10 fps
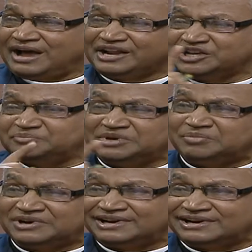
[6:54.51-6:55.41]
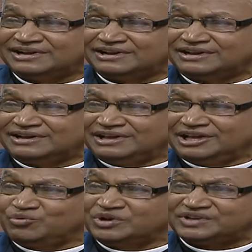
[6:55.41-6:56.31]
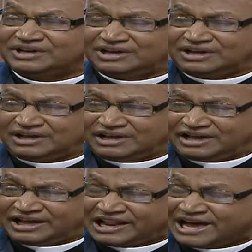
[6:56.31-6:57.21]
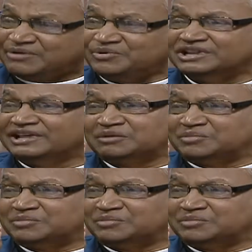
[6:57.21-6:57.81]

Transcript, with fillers: and his people did, it was alive in